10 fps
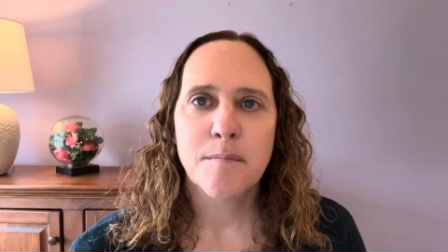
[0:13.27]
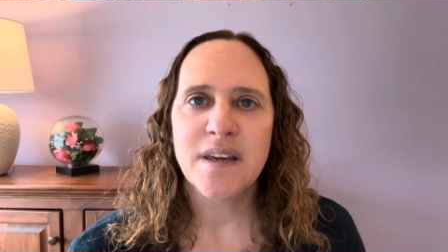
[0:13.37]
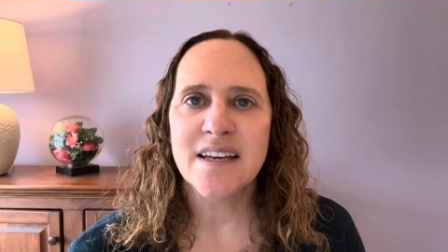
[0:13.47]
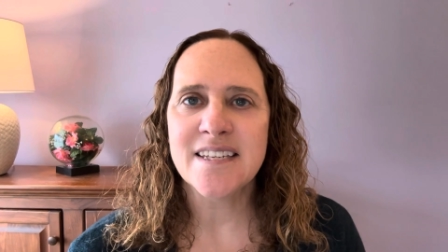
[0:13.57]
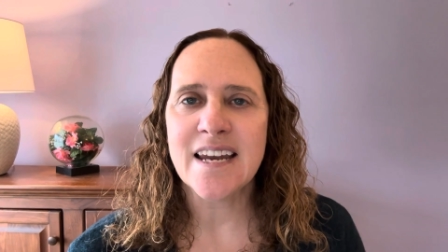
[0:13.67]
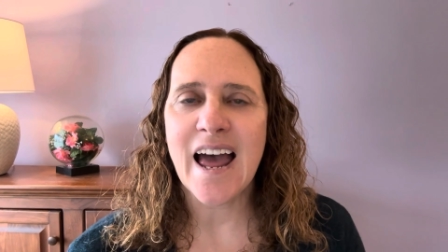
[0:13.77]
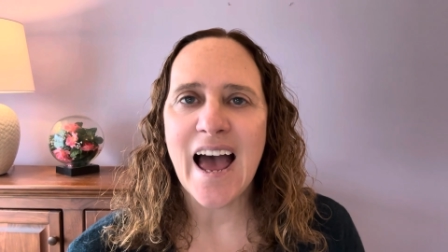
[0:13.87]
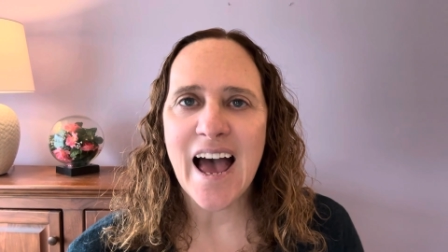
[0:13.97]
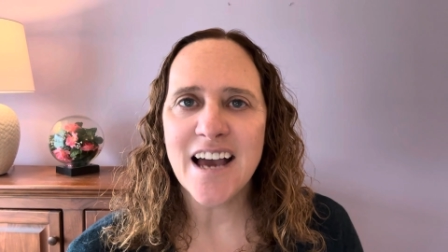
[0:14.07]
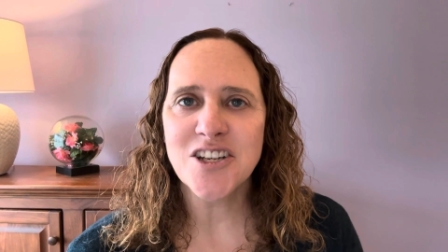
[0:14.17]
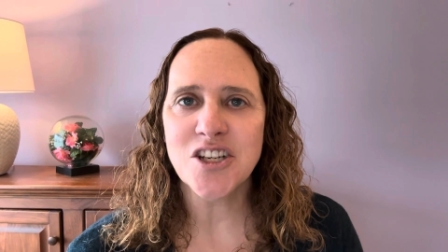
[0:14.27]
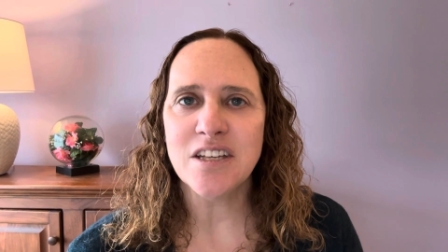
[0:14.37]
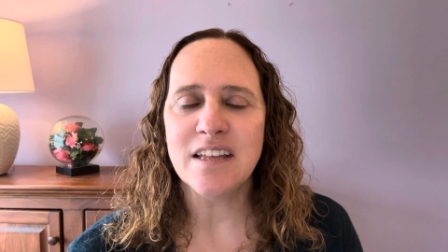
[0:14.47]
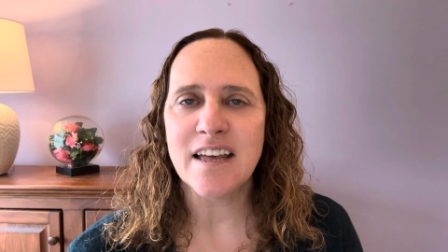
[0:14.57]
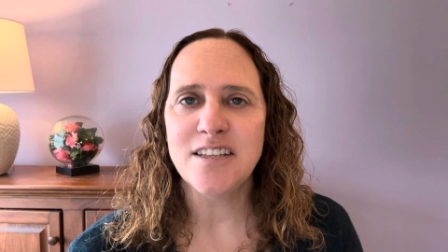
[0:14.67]
because it
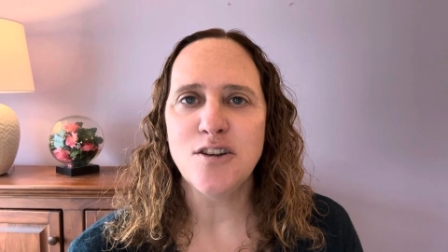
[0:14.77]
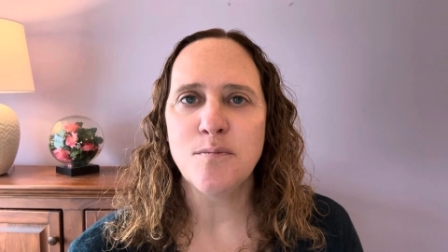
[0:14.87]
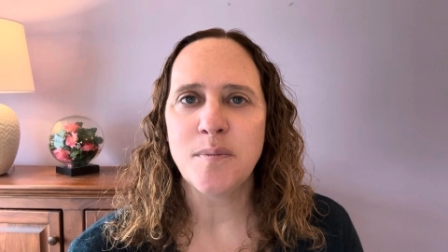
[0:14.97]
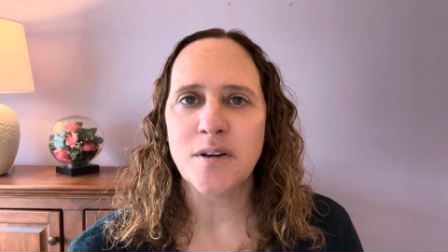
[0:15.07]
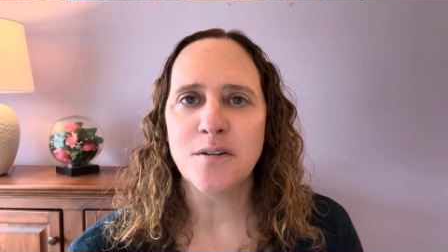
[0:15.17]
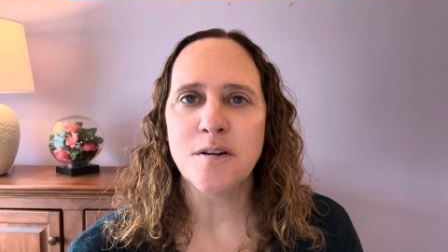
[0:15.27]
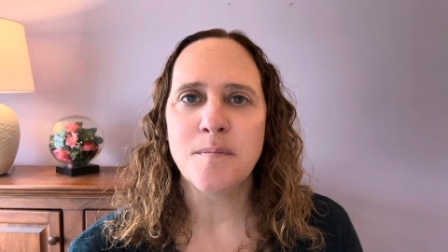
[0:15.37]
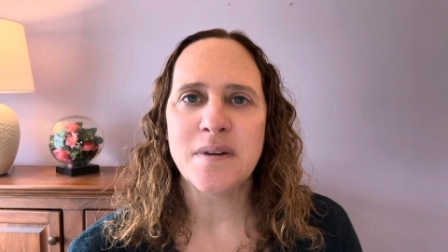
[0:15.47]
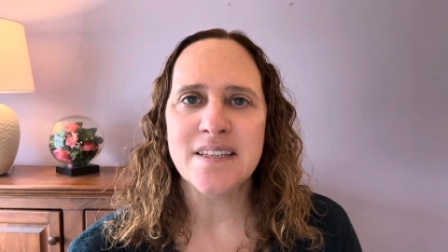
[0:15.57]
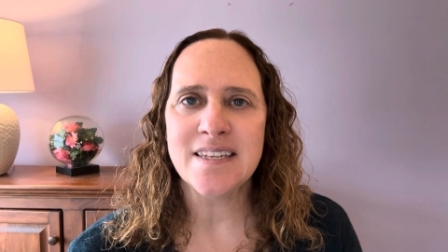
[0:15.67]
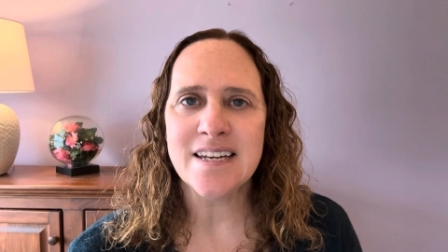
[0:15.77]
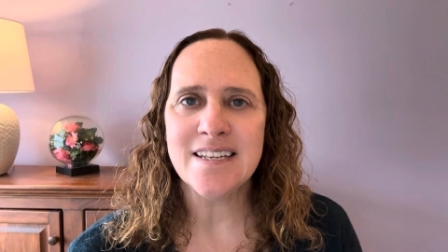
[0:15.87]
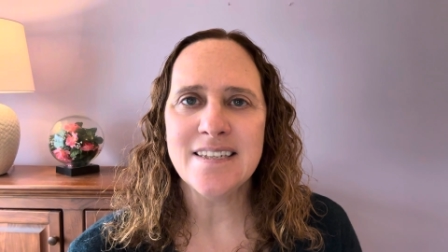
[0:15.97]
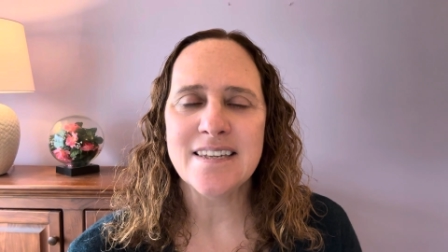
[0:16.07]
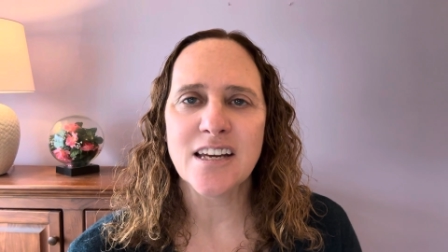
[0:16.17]
actually lets you build a
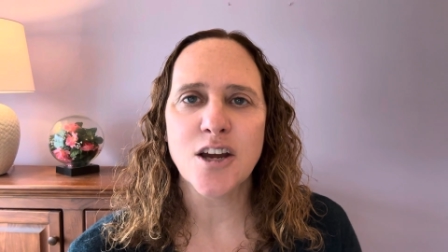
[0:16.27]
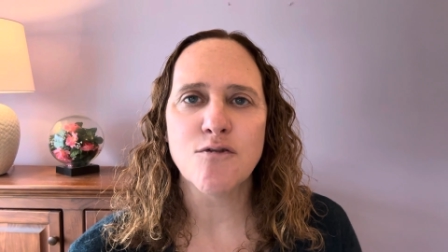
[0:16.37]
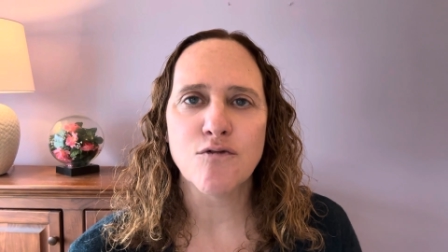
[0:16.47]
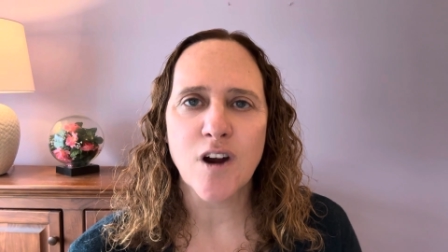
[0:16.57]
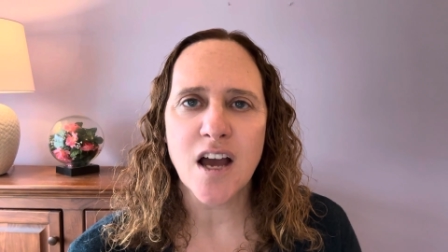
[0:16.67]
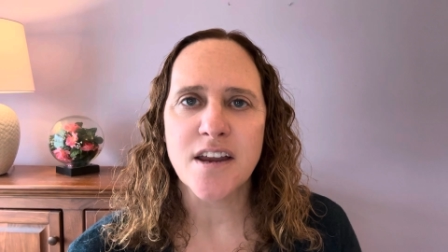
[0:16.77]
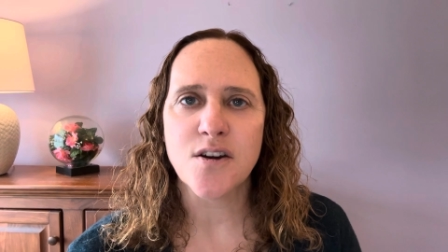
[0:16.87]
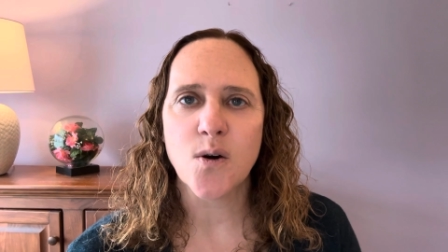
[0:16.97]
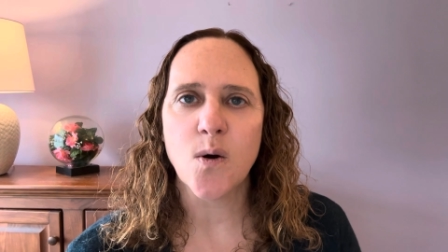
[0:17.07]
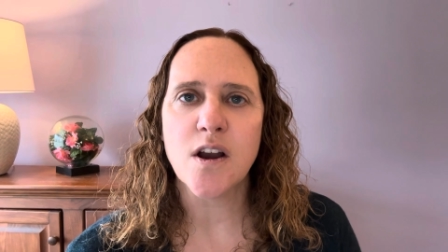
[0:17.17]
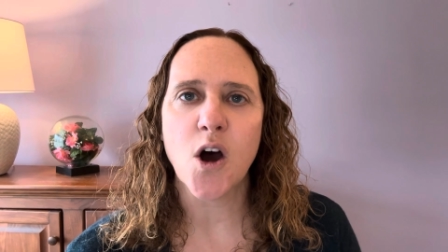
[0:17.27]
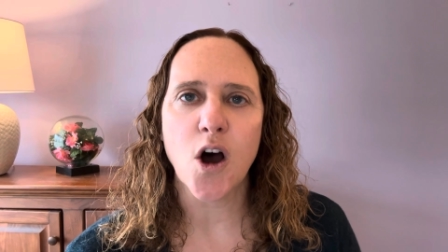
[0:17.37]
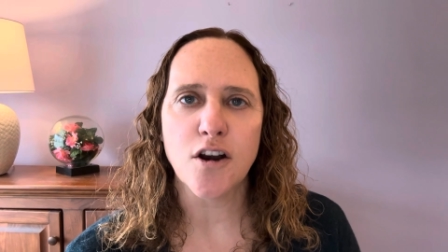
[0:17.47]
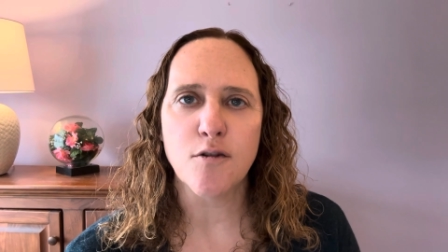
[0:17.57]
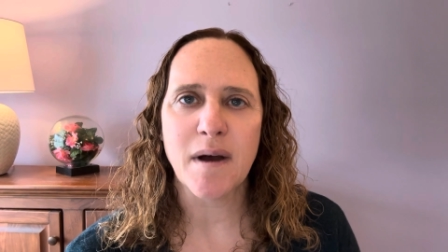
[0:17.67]
business that can run on
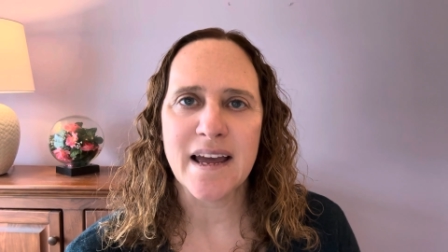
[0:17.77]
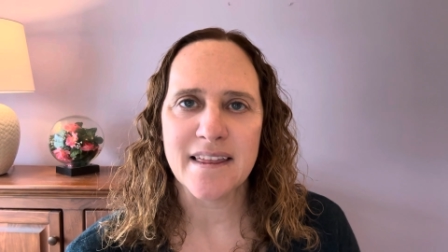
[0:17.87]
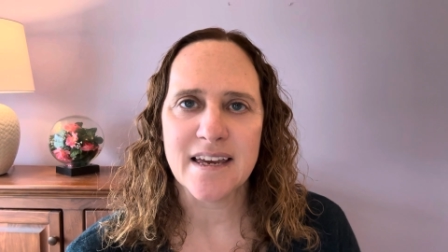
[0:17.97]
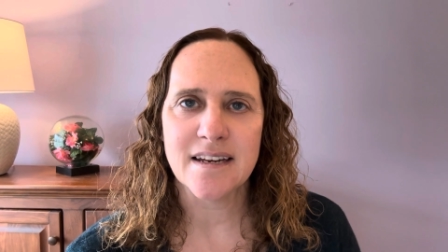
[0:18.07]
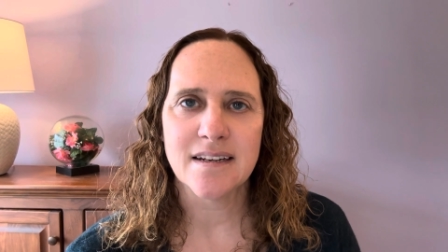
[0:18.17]
autopilot.